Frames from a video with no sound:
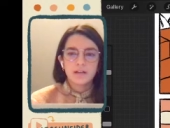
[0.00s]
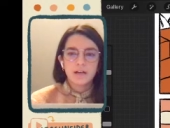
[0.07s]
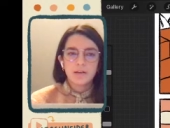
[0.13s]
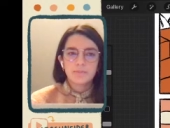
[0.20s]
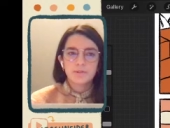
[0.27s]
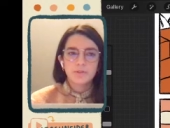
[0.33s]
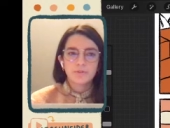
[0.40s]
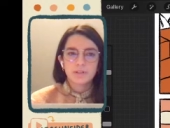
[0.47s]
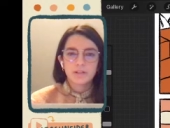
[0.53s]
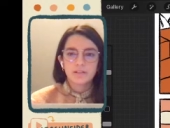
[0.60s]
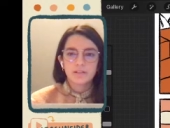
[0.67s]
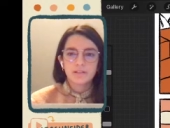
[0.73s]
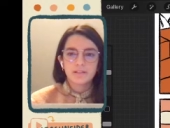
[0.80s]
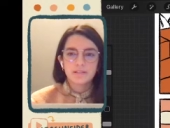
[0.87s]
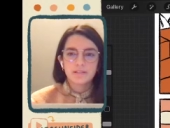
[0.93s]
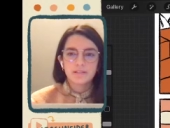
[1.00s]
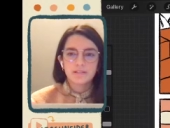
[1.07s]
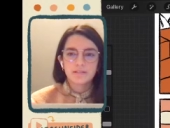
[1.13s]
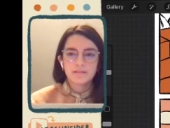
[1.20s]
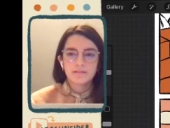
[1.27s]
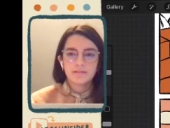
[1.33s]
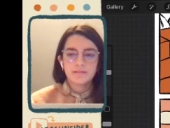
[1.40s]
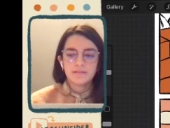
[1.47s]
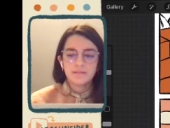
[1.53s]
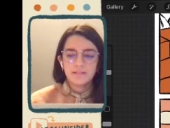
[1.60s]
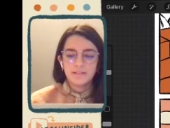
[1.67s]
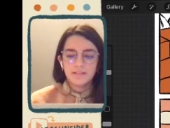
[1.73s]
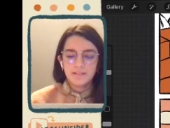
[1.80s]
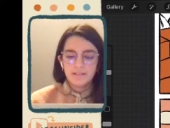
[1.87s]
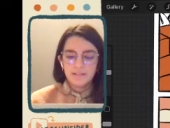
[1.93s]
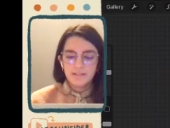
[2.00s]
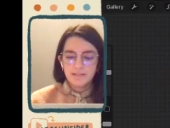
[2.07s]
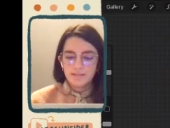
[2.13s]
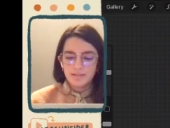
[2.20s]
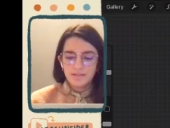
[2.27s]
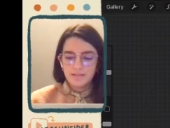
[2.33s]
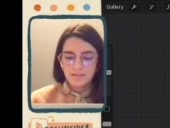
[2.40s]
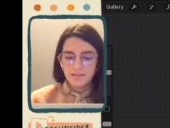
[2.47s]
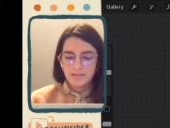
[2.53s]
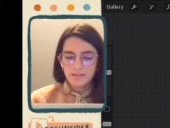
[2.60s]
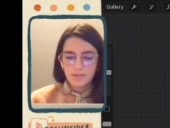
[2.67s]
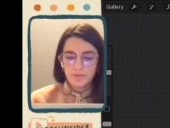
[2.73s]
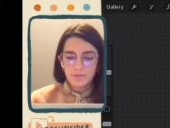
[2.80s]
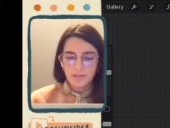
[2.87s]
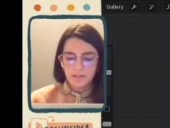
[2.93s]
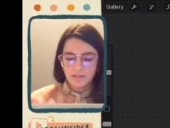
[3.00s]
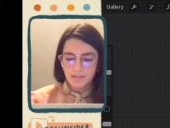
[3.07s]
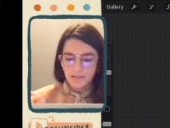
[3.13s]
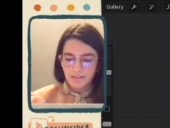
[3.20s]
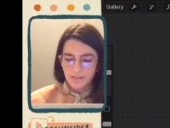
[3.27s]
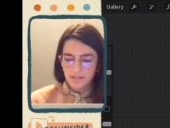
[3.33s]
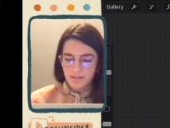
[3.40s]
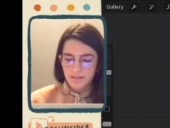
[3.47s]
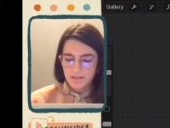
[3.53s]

I'm so jealous. So jealous.